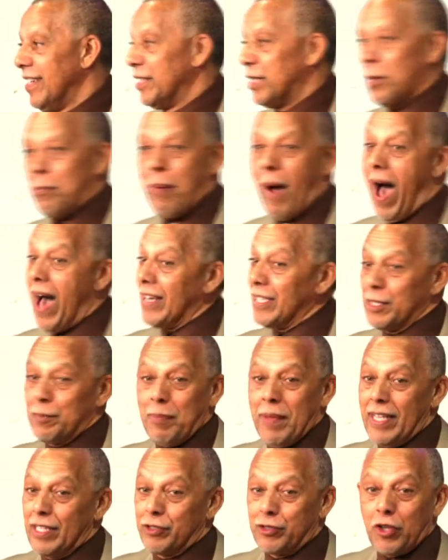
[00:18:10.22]
The pot is
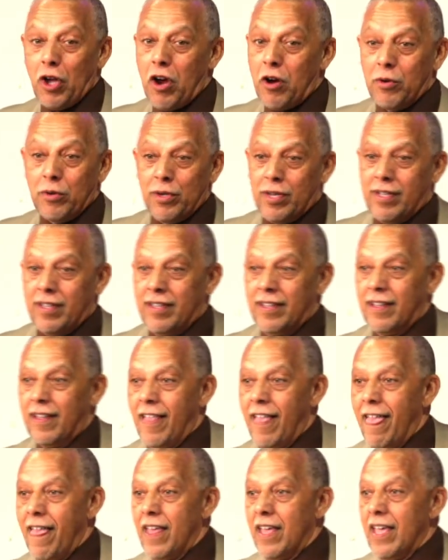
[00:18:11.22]
being stirred.
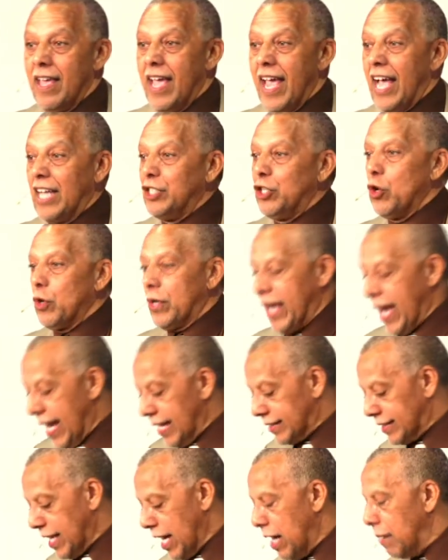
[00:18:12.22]
And you
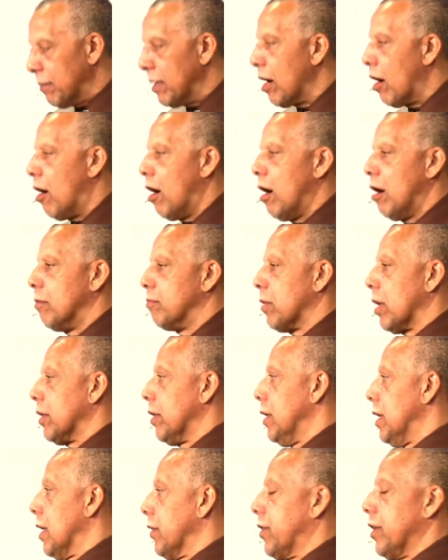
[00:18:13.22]
can't tell me, oh,
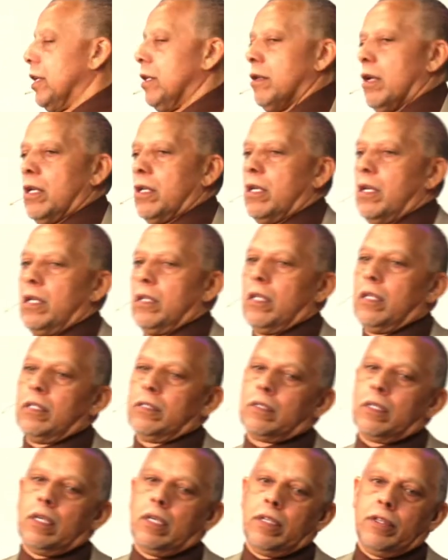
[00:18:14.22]
brother, nothing, none
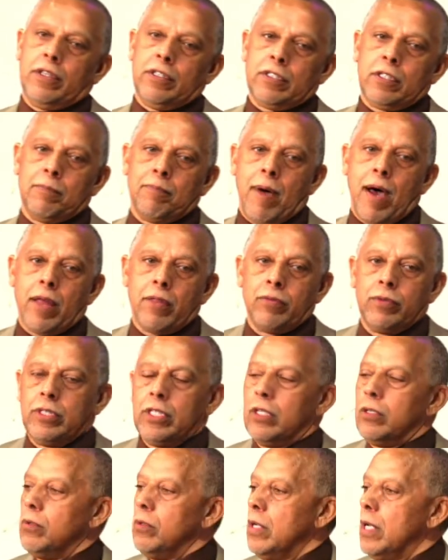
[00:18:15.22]
of this is bothering
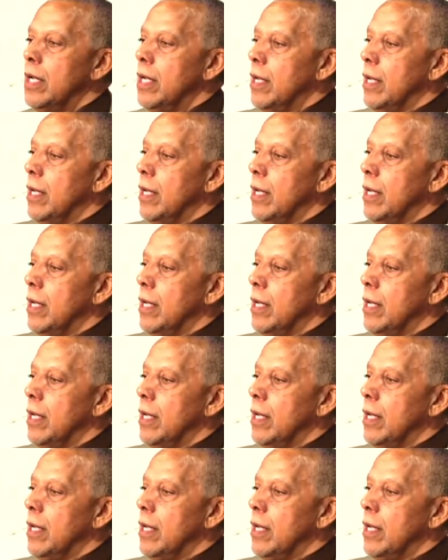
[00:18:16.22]
you.